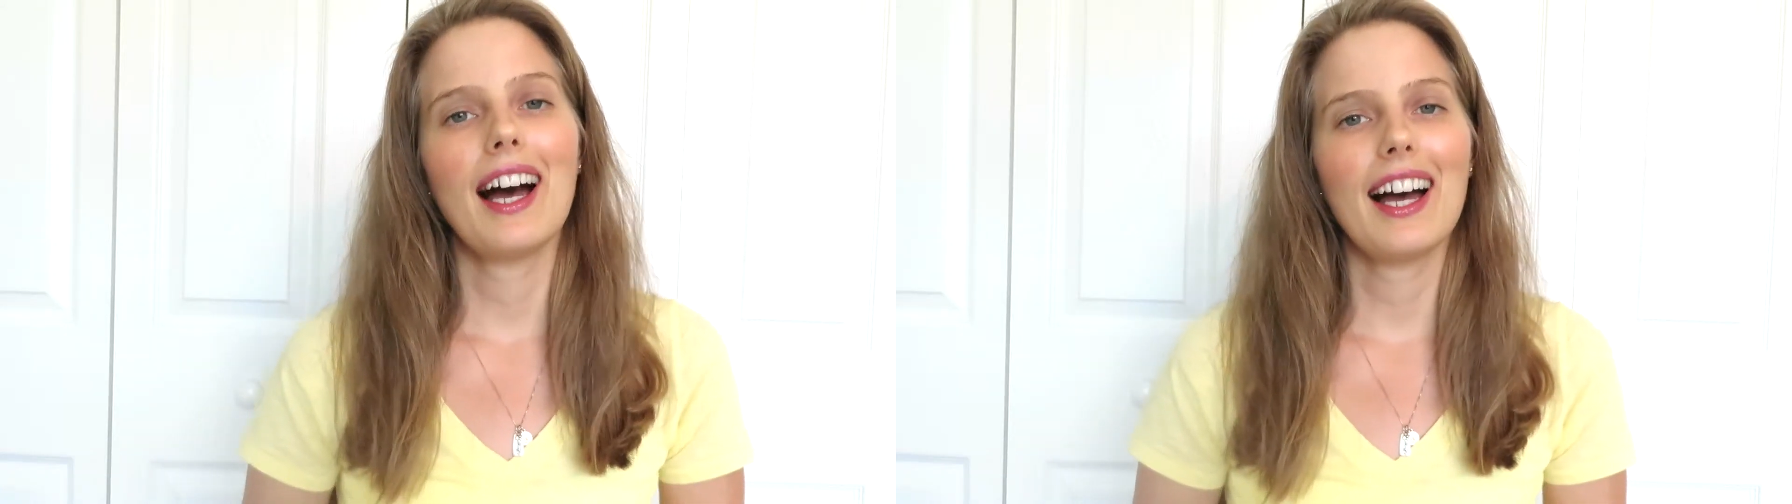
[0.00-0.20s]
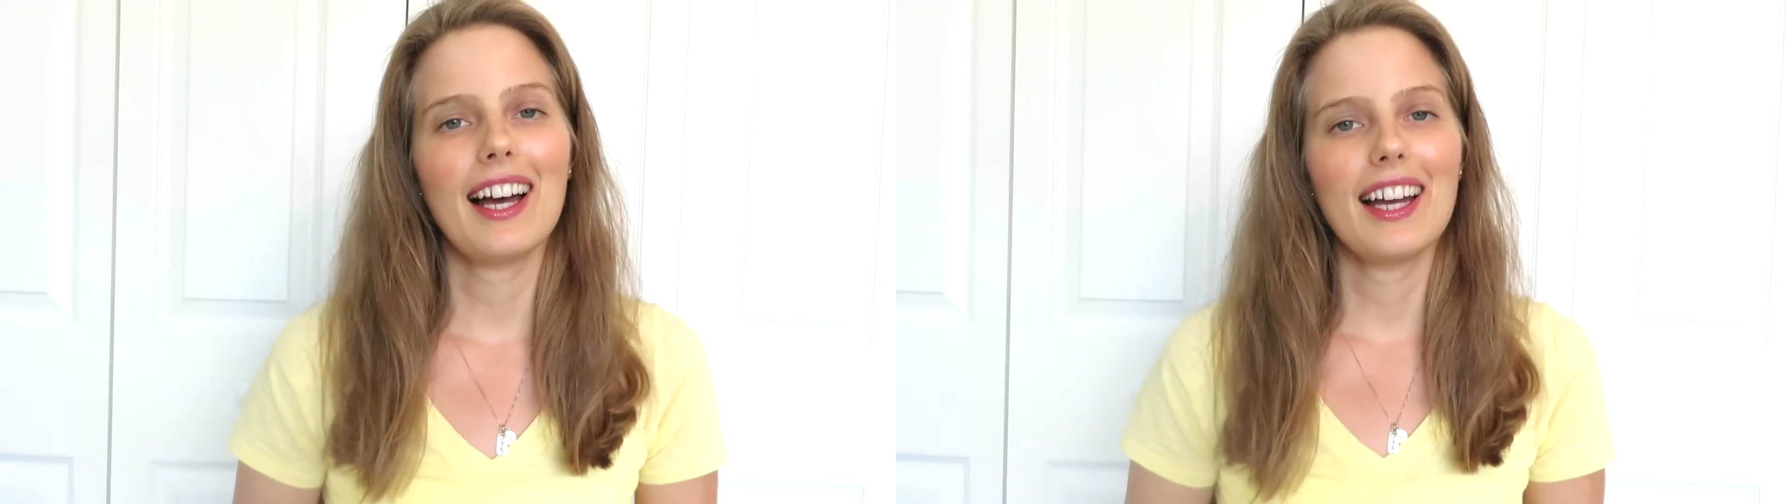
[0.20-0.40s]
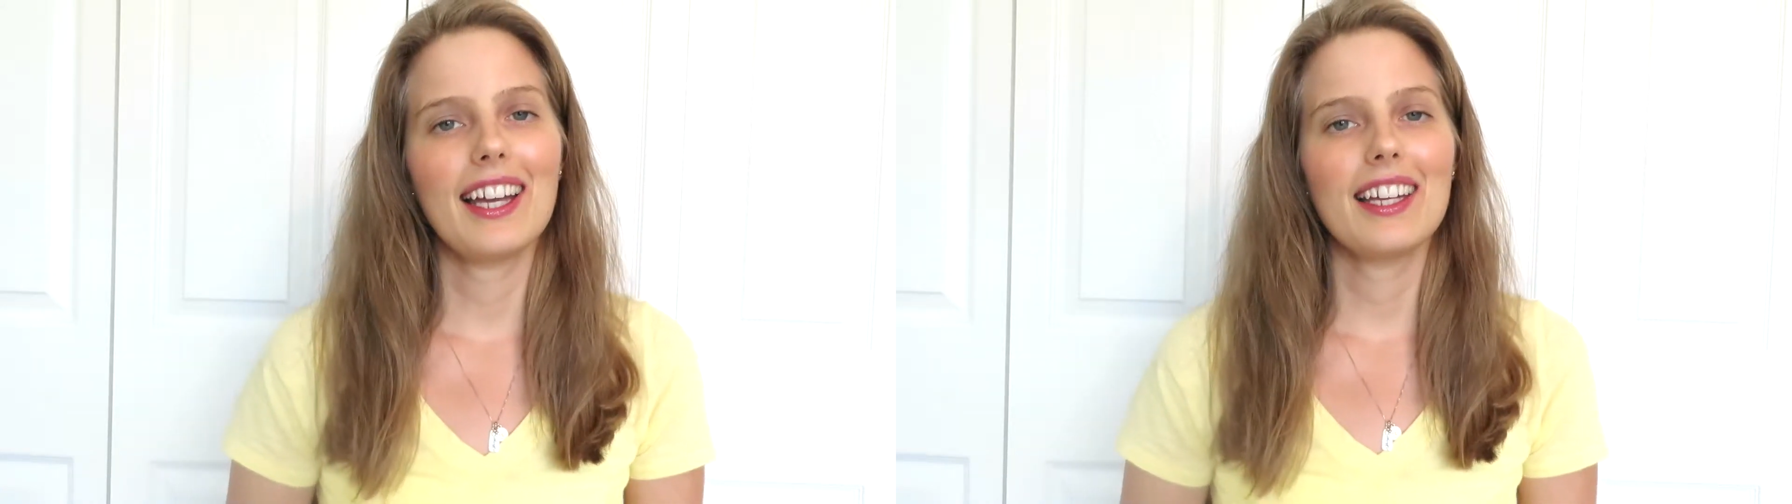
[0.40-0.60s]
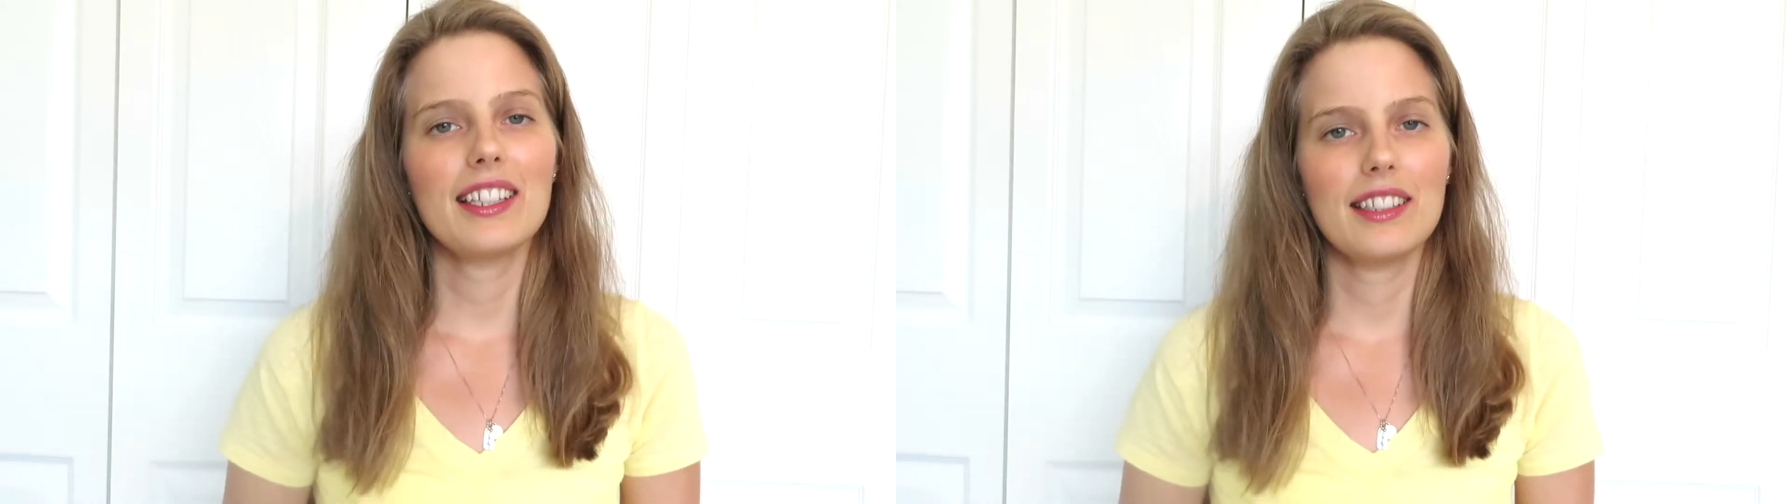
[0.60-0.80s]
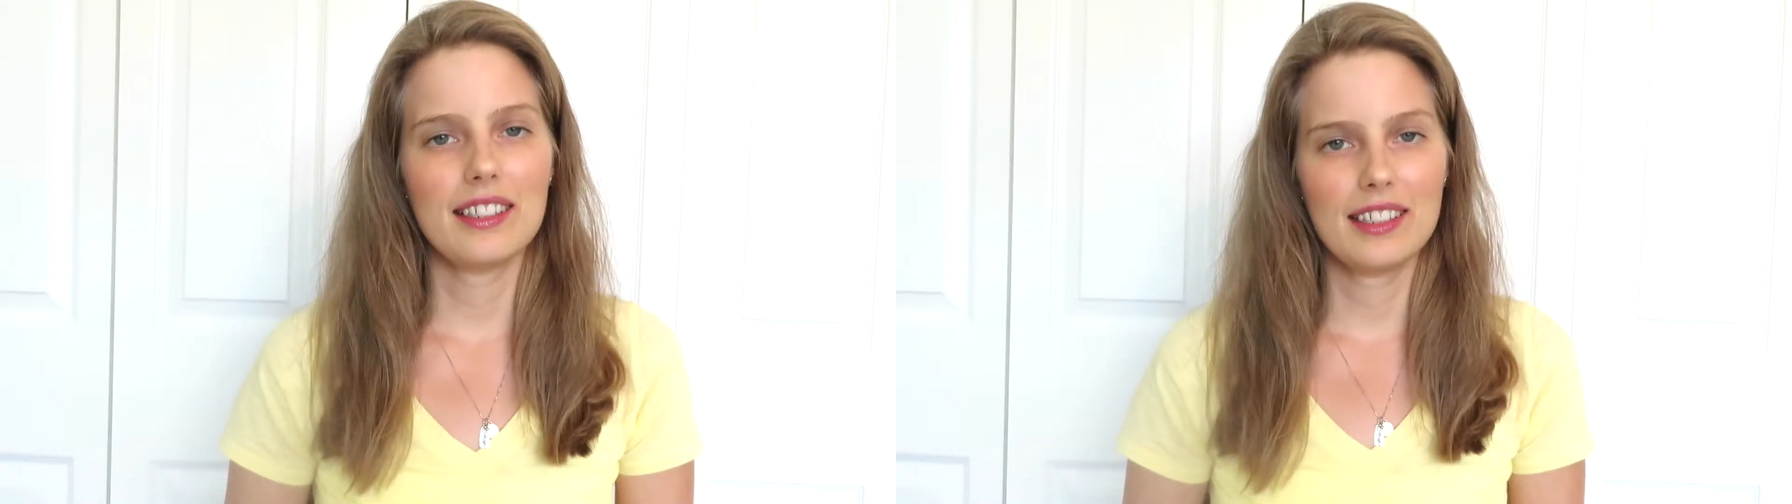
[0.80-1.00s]

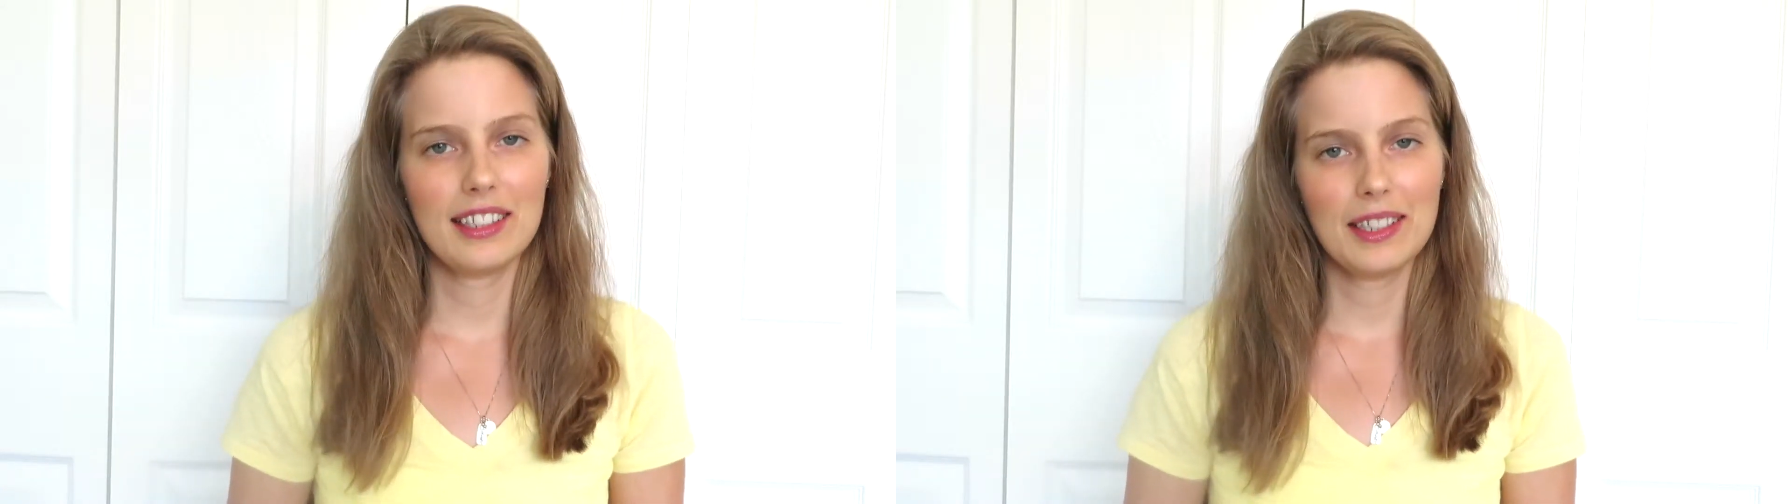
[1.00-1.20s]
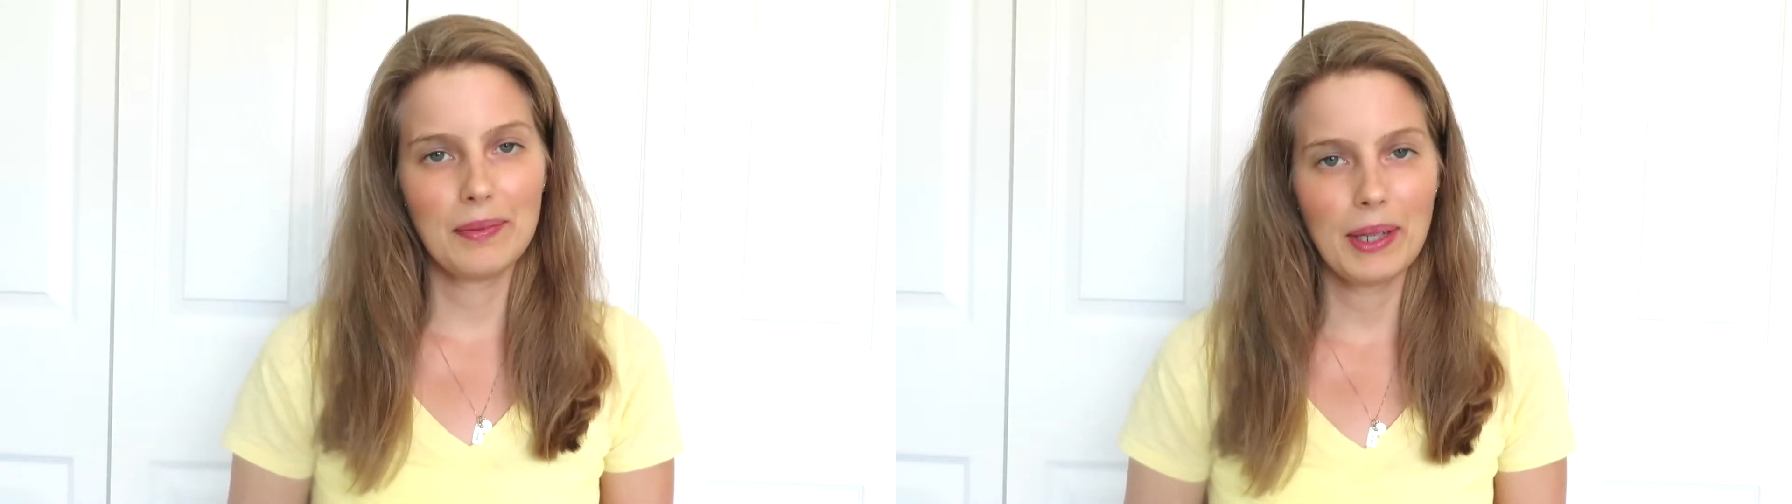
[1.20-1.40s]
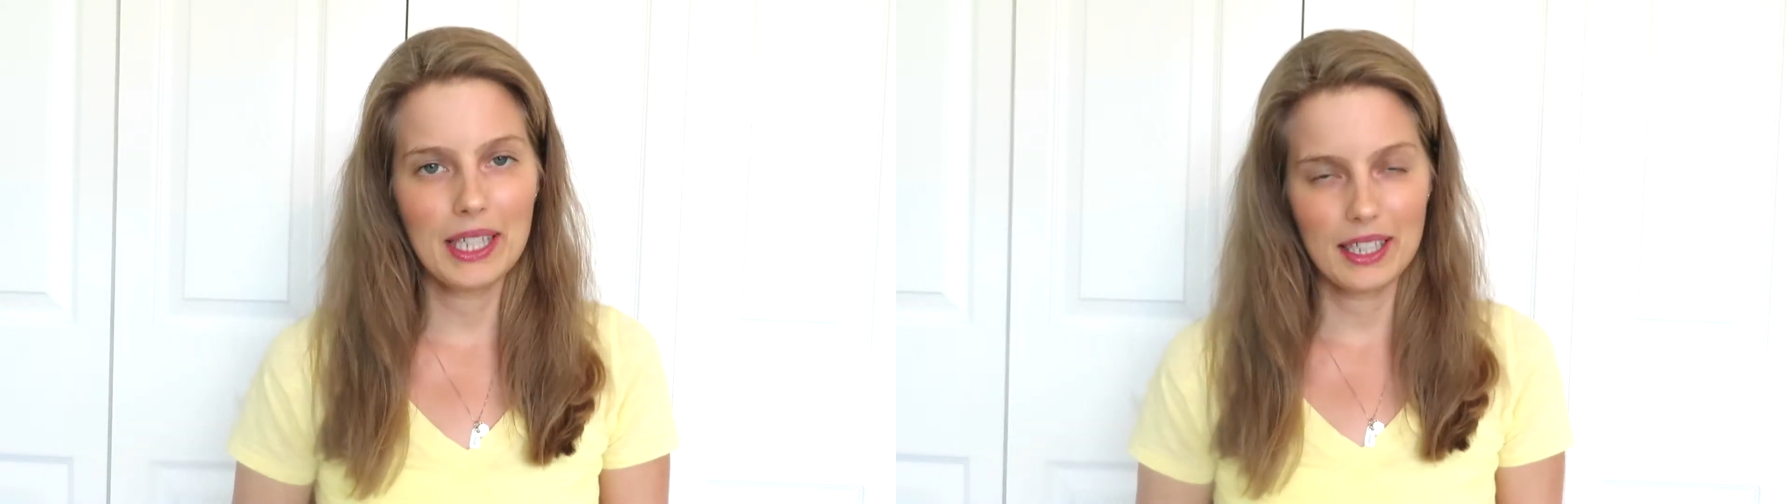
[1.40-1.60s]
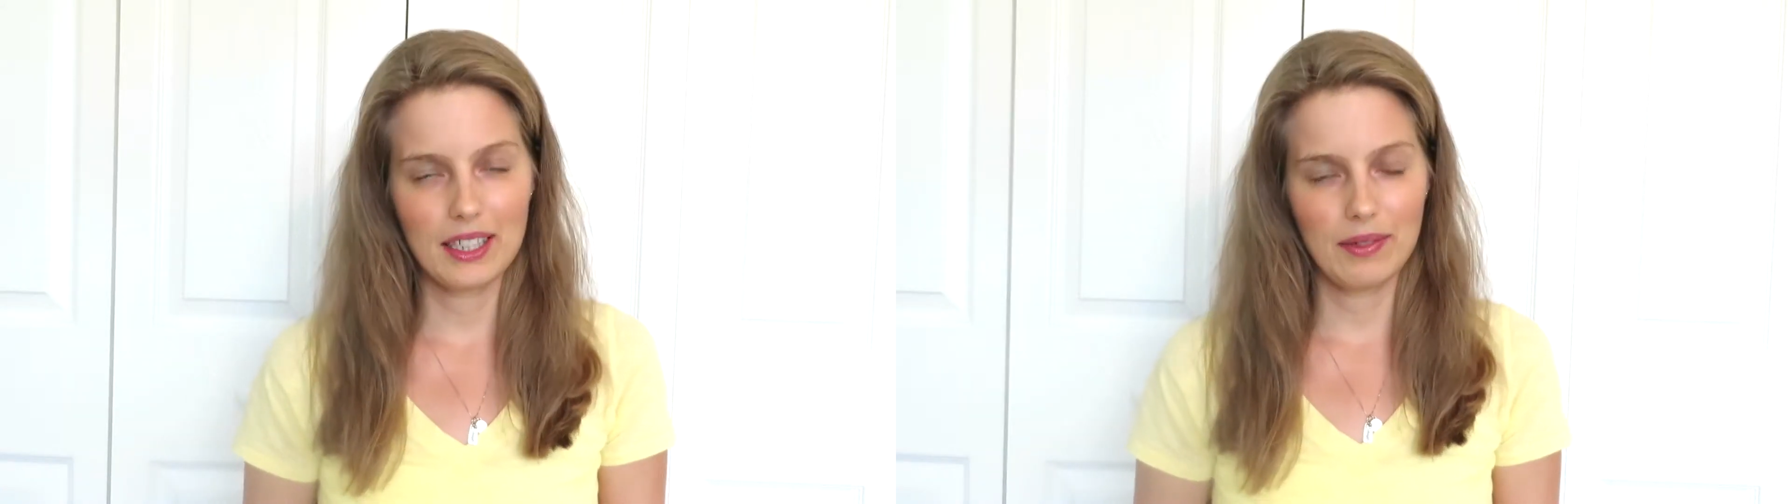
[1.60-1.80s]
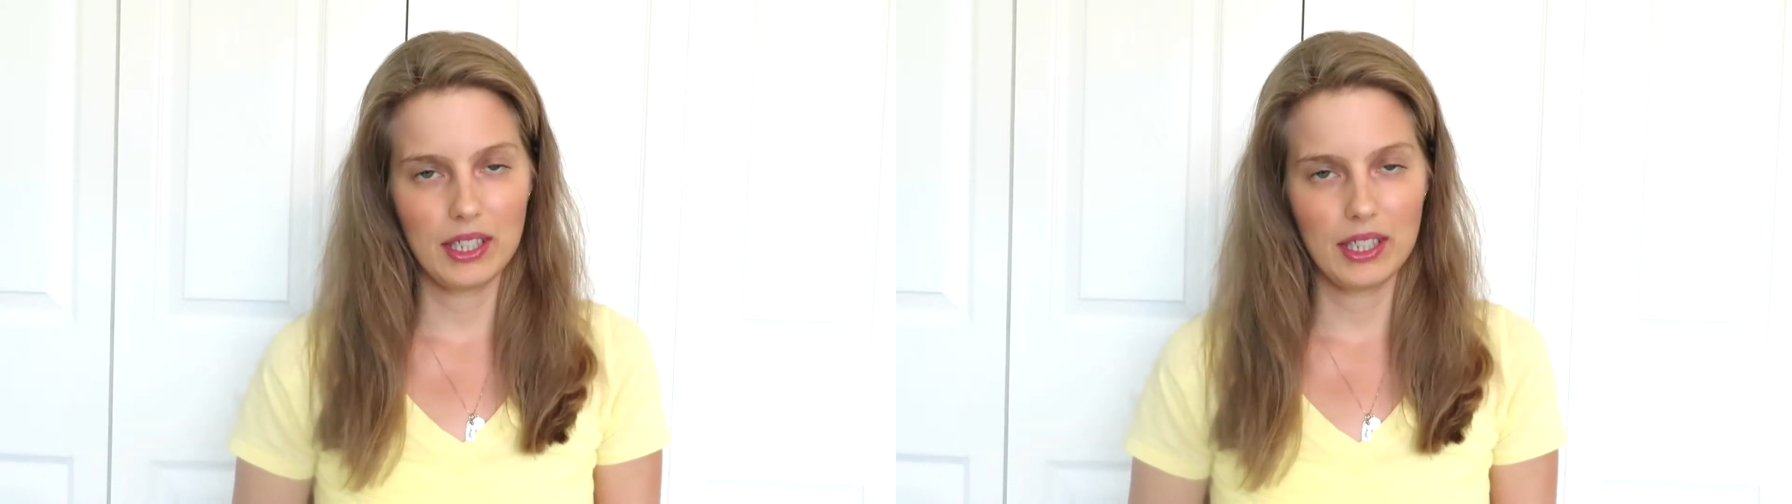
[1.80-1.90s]
I didn't make any